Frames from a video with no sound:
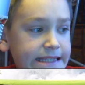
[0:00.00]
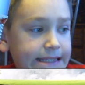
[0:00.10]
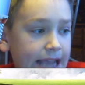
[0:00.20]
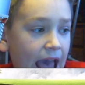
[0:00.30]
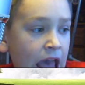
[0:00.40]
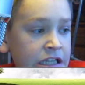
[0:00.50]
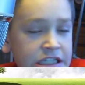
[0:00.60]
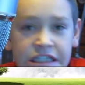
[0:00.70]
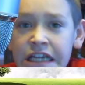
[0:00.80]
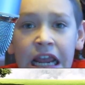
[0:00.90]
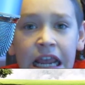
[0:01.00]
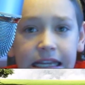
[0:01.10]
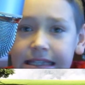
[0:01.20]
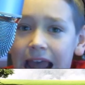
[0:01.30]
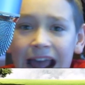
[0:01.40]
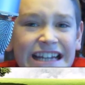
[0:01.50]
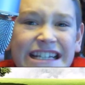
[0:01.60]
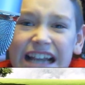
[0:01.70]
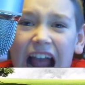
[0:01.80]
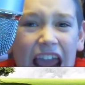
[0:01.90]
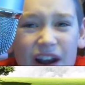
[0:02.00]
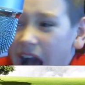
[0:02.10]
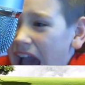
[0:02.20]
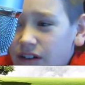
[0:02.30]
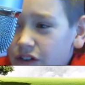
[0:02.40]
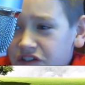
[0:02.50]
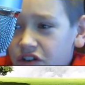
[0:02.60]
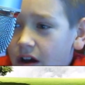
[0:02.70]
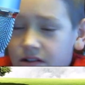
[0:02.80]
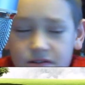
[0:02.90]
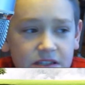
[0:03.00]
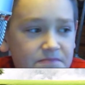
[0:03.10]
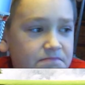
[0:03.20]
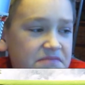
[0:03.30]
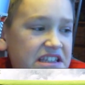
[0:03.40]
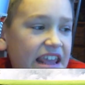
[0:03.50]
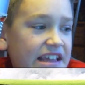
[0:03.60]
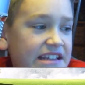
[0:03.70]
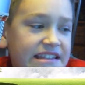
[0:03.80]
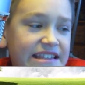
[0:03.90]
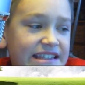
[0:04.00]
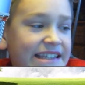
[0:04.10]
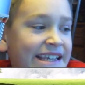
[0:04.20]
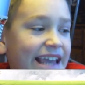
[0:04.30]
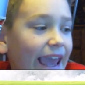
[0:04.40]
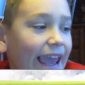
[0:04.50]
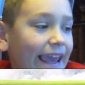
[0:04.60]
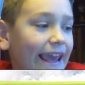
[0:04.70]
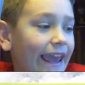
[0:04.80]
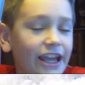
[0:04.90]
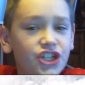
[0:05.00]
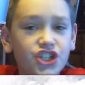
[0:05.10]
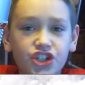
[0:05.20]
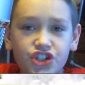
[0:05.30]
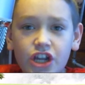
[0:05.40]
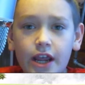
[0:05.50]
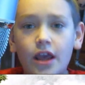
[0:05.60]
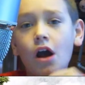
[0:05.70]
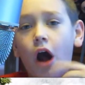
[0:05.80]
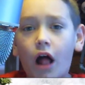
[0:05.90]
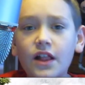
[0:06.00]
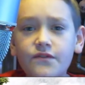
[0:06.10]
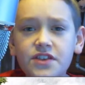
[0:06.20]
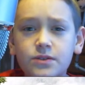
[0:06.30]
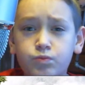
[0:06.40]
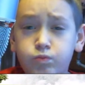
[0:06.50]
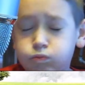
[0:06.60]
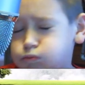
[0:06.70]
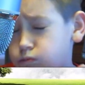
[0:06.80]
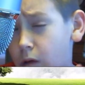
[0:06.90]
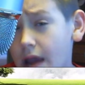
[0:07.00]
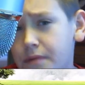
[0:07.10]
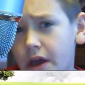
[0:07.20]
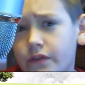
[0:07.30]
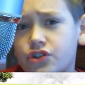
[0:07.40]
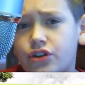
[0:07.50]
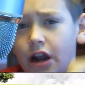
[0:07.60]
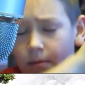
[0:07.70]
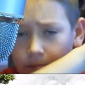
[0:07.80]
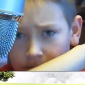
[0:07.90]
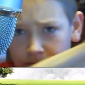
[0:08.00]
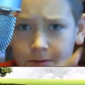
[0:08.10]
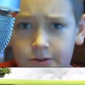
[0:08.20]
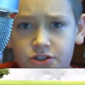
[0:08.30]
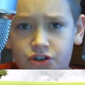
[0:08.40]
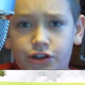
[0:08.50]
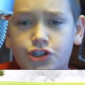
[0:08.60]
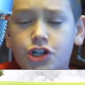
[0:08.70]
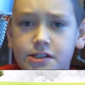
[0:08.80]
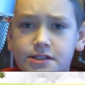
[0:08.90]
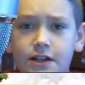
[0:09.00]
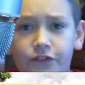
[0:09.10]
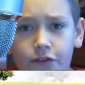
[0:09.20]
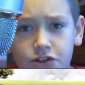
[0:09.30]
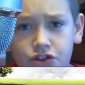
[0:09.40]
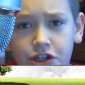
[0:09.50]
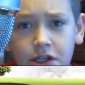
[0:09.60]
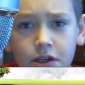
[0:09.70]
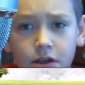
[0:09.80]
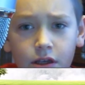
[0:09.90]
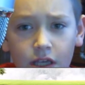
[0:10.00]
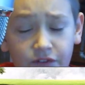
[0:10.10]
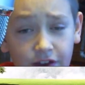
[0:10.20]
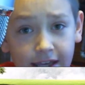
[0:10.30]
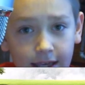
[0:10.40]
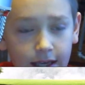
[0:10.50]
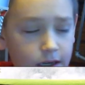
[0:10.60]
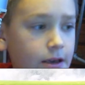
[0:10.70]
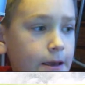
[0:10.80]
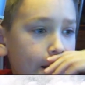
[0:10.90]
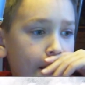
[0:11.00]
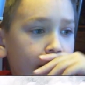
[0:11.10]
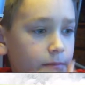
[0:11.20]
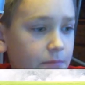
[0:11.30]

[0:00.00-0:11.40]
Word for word: Daj Daj. I, I don't even know how to say it. It's D A H J. All of these might be on the screen. I'll put screenshots and stuff on the screen if I oh, can. But